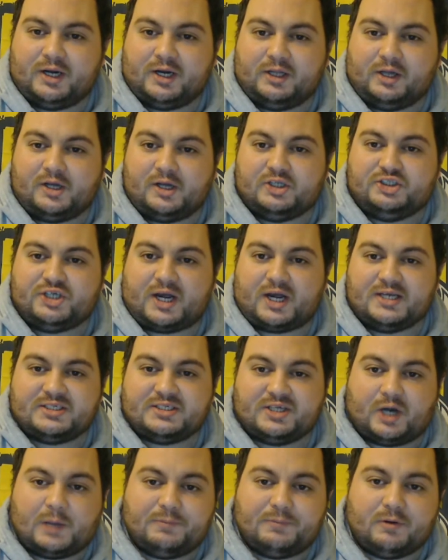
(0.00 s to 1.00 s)
Hello,
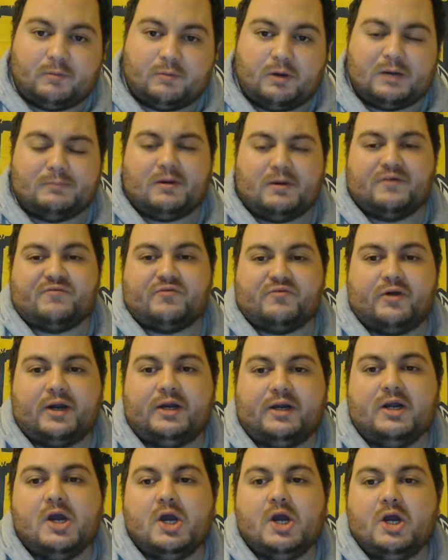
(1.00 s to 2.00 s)
Jason. Hope you're well, my
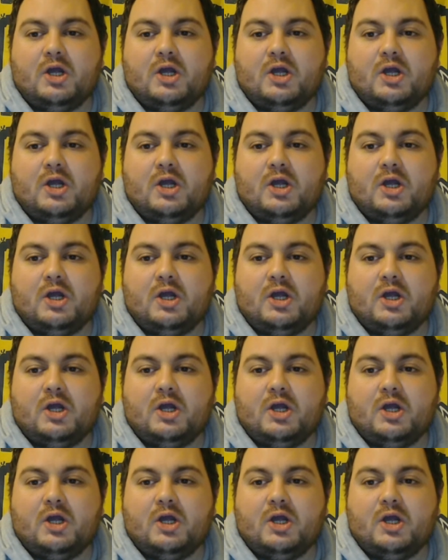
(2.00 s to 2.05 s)
friend.